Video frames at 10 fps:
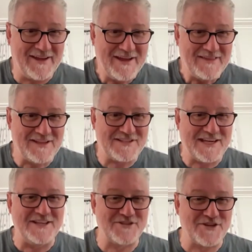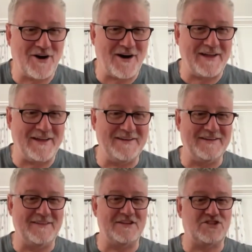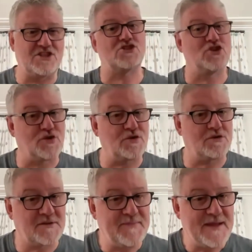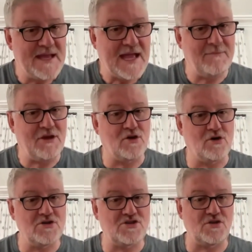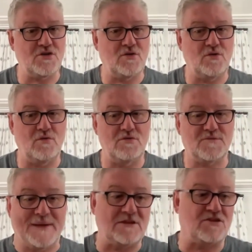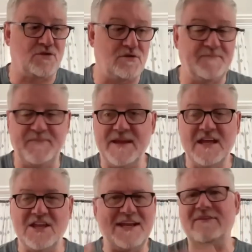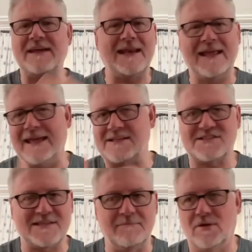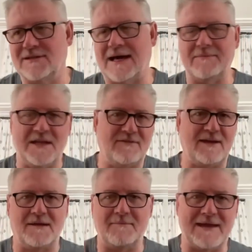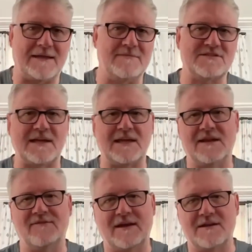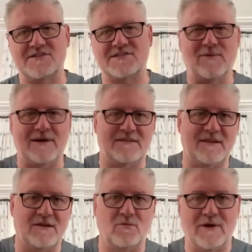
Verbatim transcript: that's inside. That's just the truth. And because you speak the truth, you're never going to get stumbled up. You're never going to make a mistake. You're never going to say one thing on one